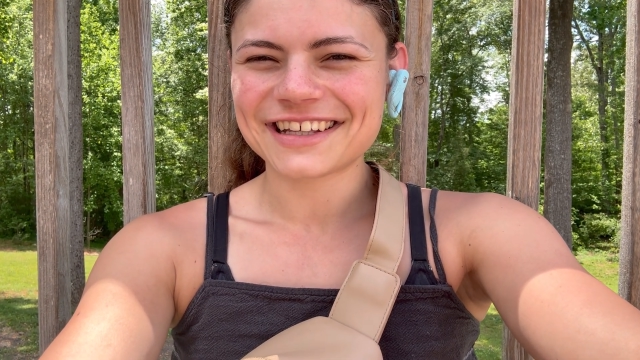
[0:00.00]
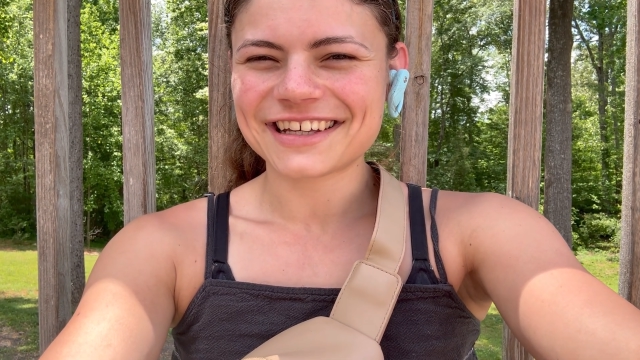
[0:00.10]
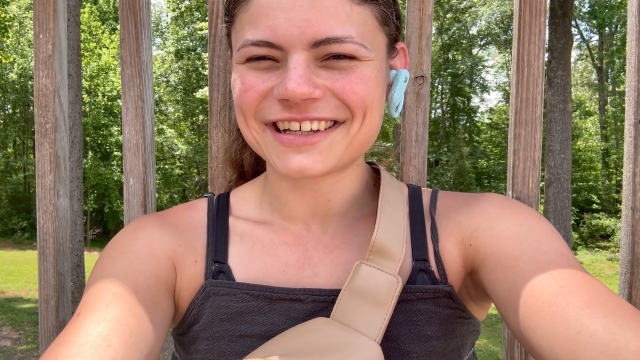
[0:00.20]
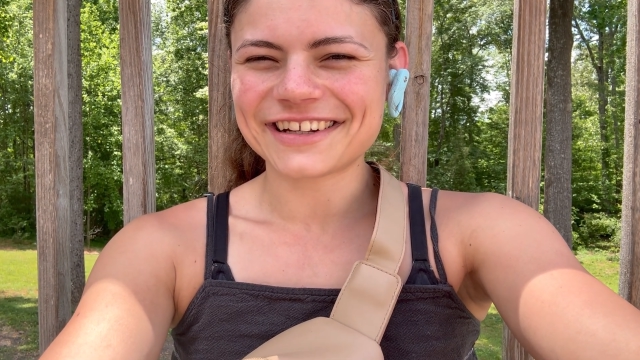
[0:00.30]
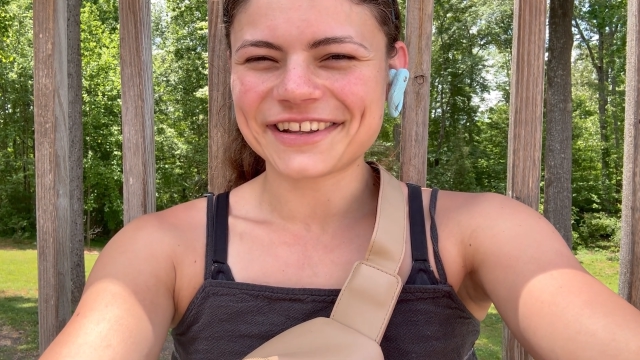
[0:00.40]

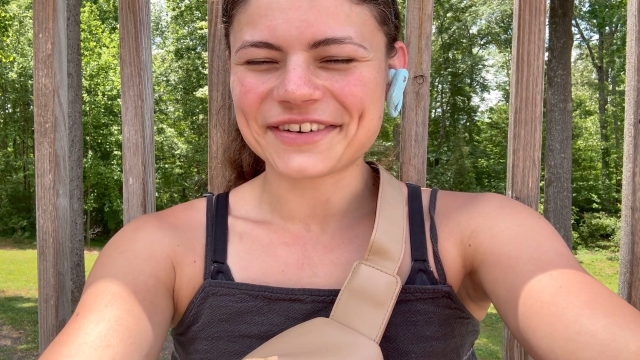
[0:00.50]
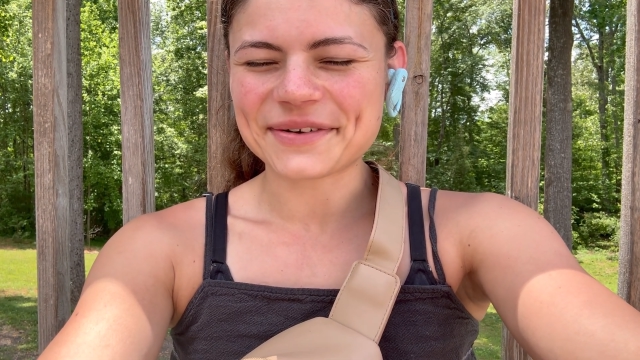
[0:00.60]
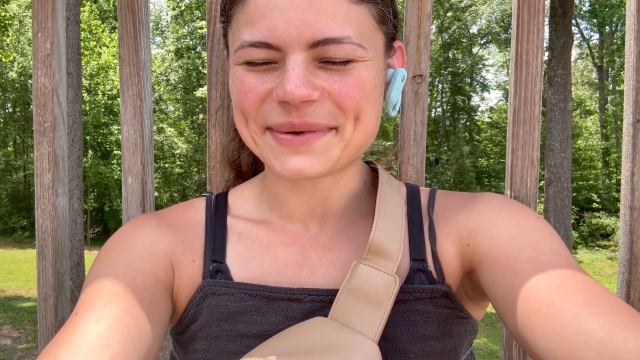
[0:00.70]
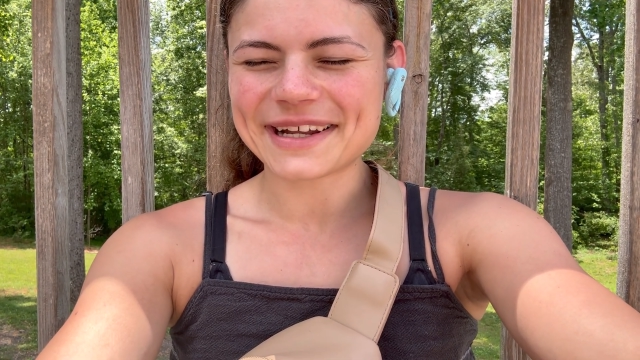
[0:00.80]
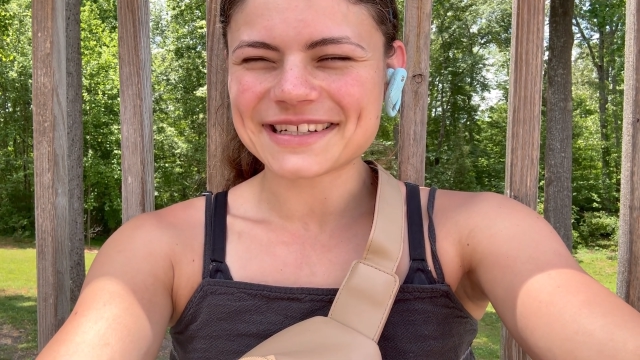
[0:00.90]
and although I
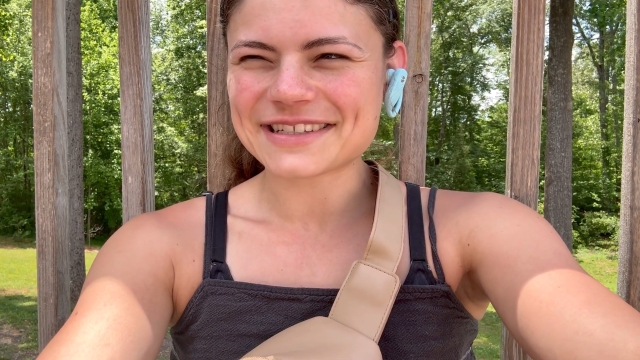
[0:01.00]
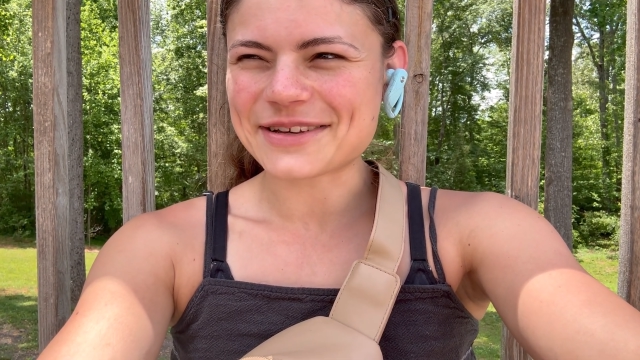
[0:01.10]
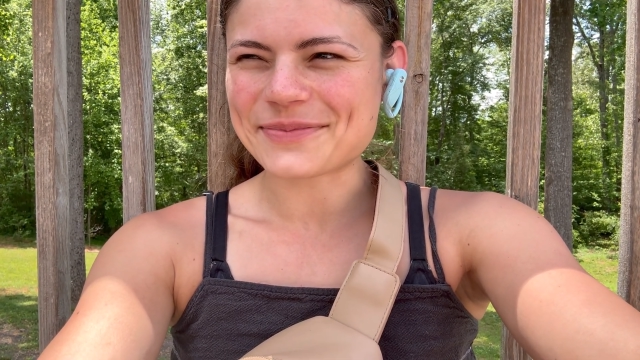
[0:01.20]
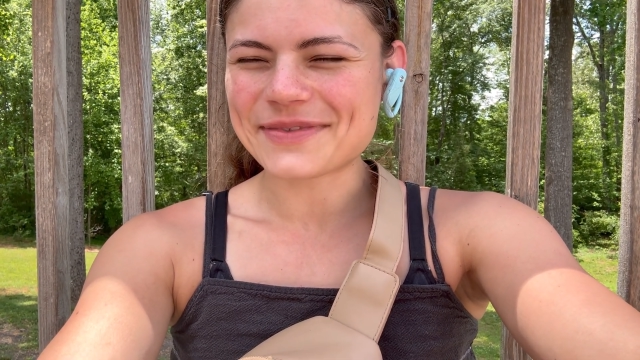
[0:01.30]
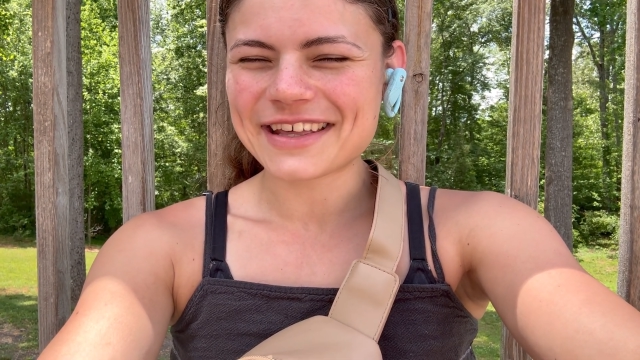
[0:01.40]
would ask
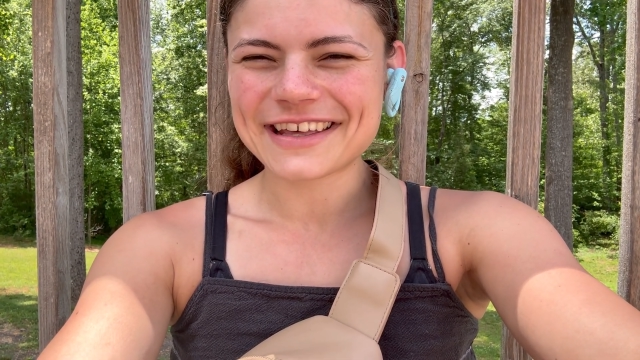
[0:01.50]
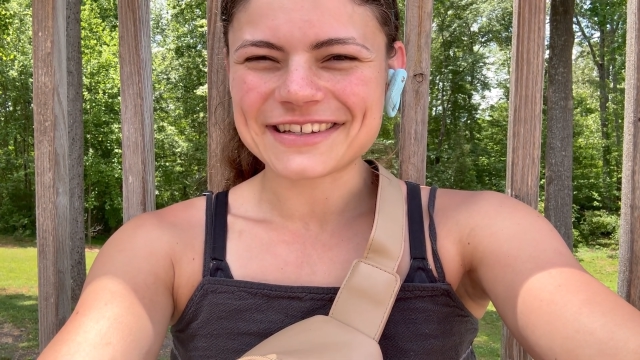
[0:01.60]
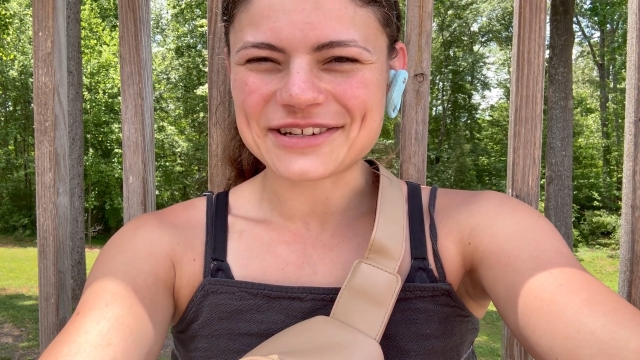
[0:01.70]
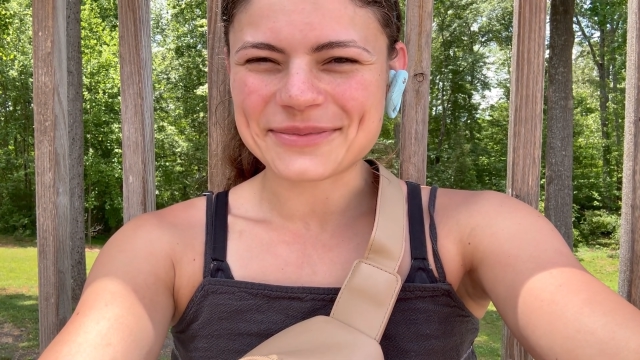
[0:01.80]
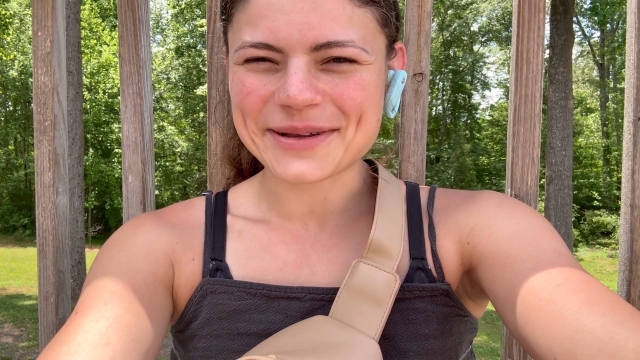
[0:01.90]
them,
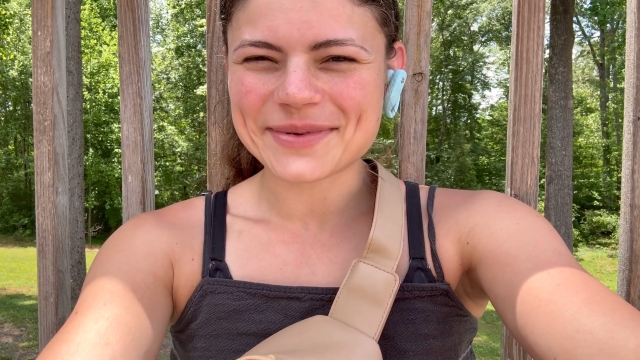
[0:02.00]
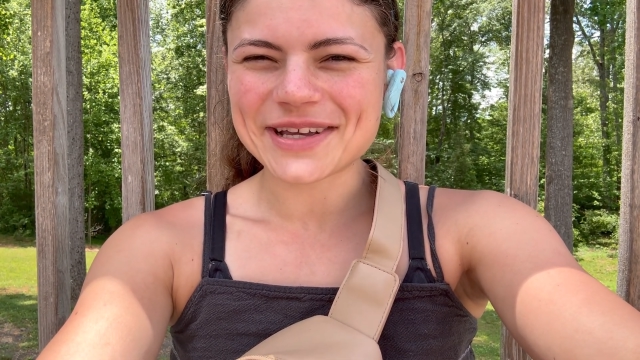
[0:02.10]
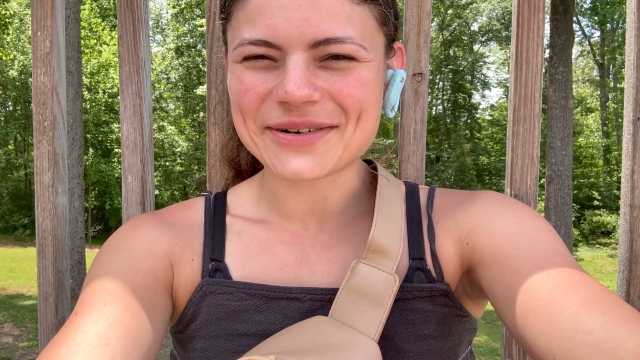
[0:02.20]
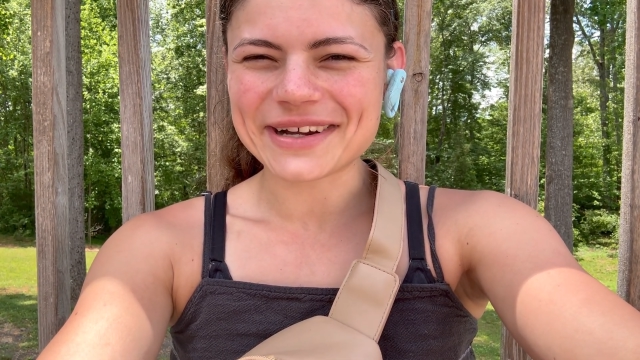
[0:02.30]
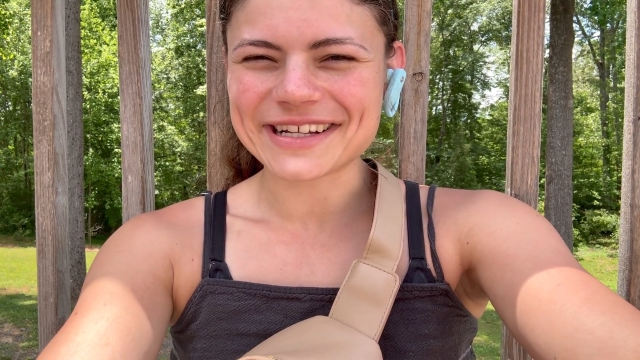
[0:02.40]
do you mind being
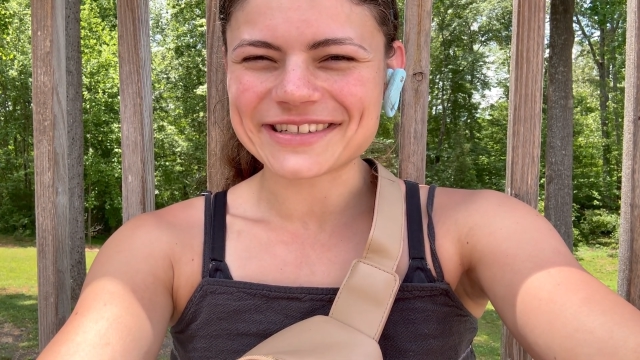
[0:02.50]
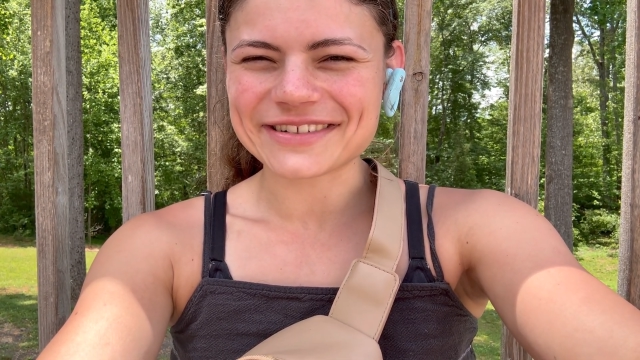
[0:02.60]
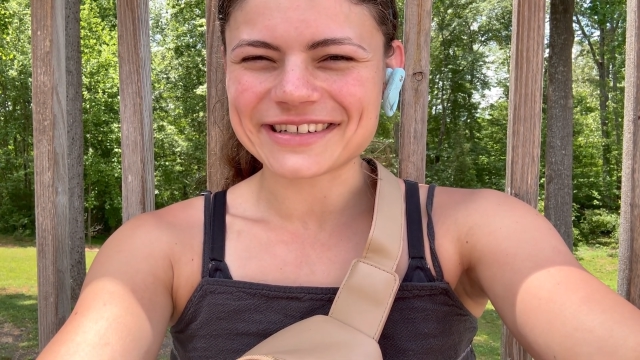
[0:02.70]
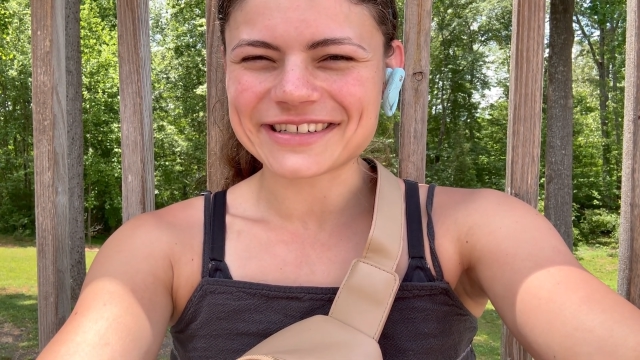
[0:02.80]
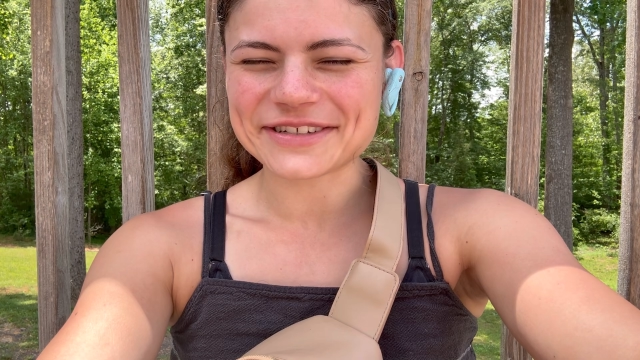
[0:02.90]
quiet so I
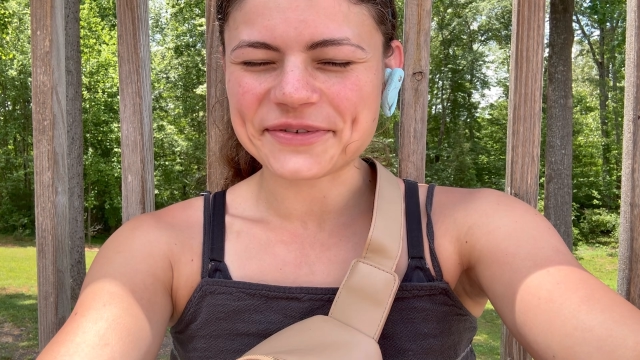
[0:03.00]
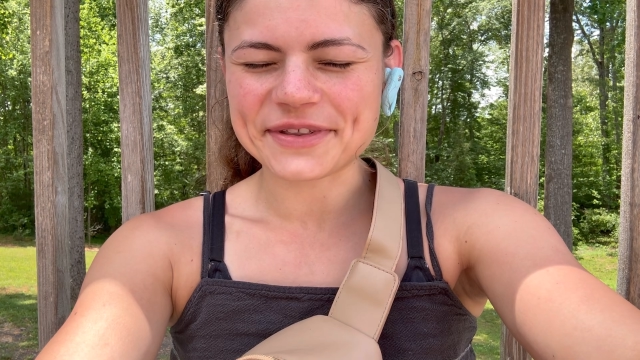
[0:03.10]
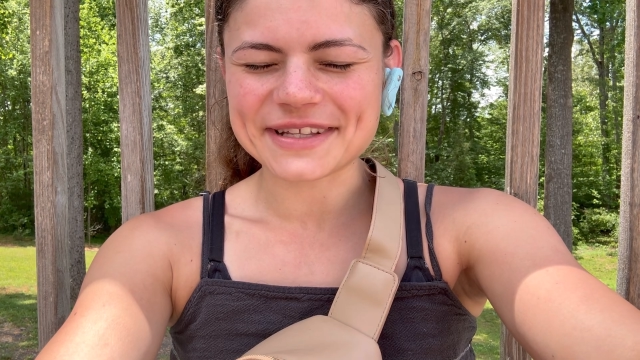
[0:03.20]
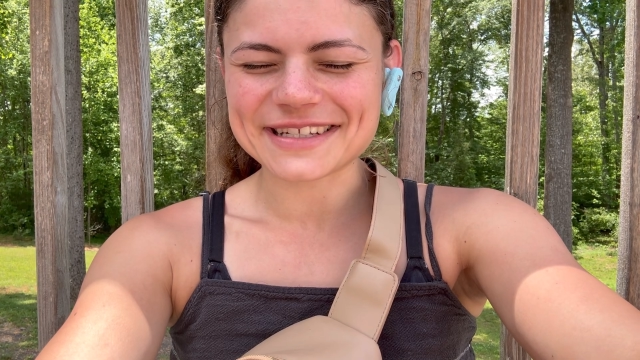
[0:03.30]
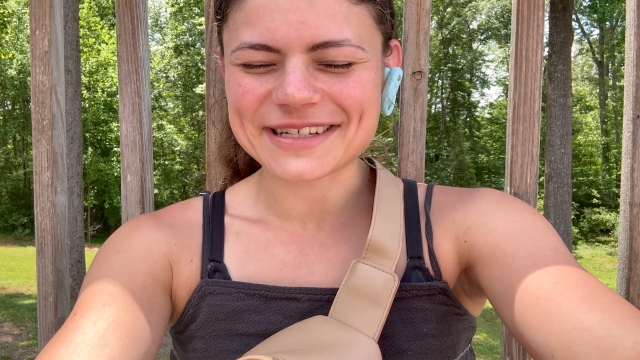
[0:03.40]
can just fill
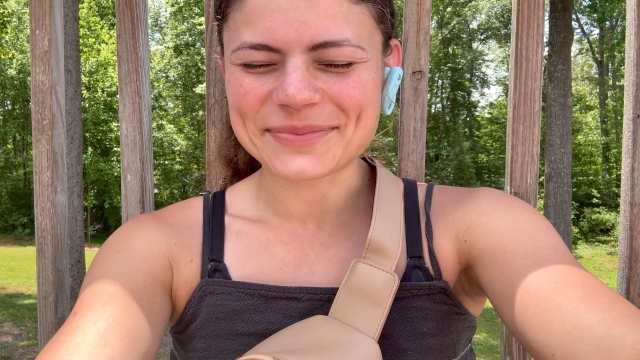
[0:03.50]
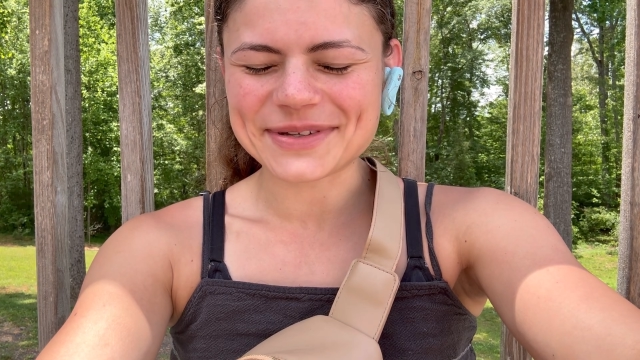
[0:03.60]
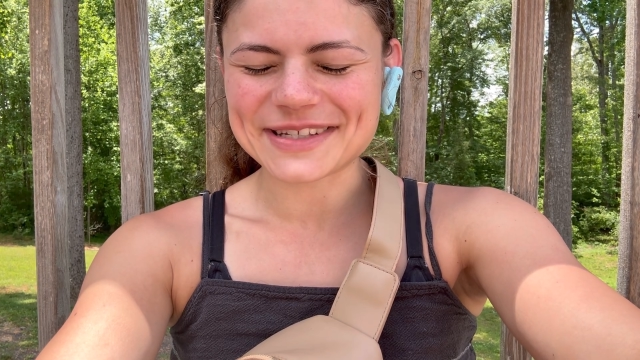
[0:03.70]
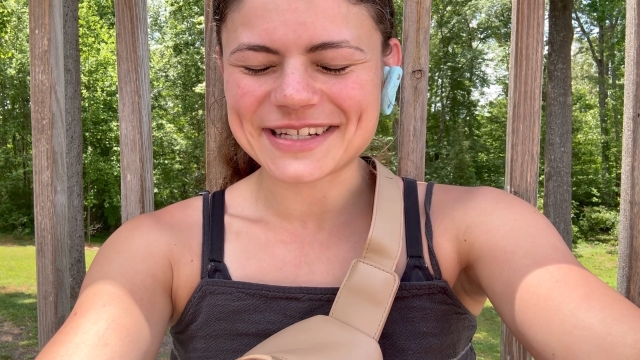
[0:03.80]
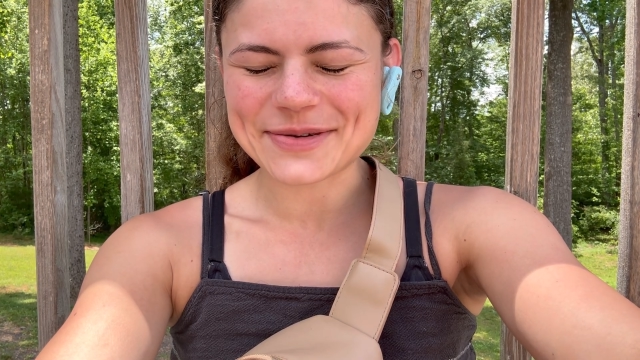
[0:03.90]
this simple
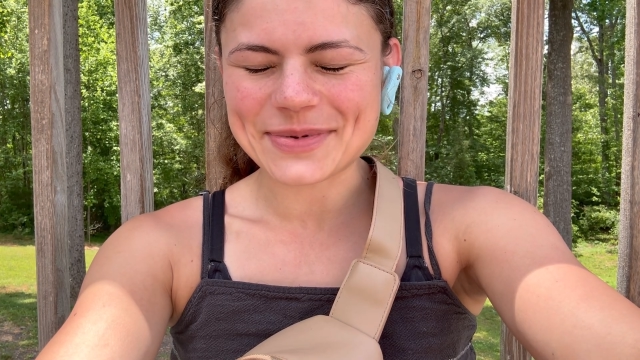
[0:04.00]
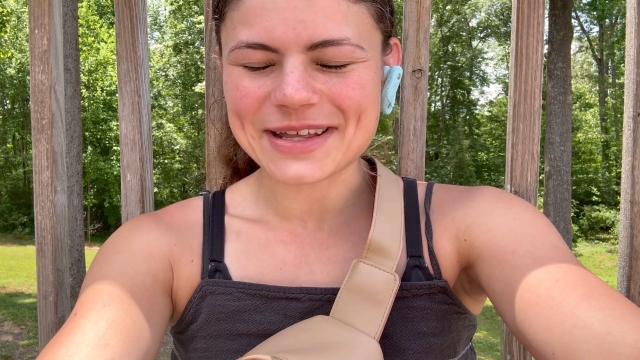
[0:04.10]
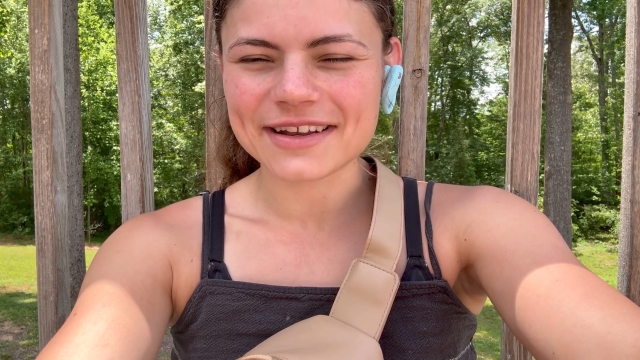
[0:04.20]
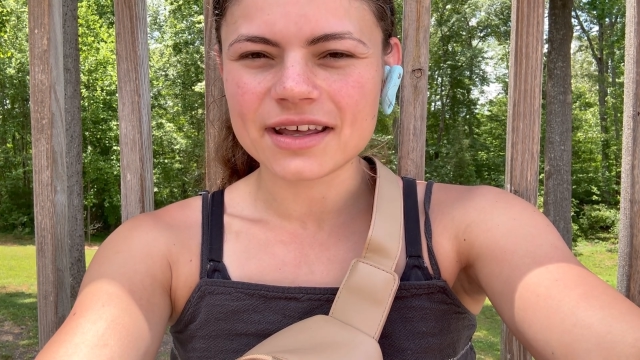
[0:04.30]
snippet,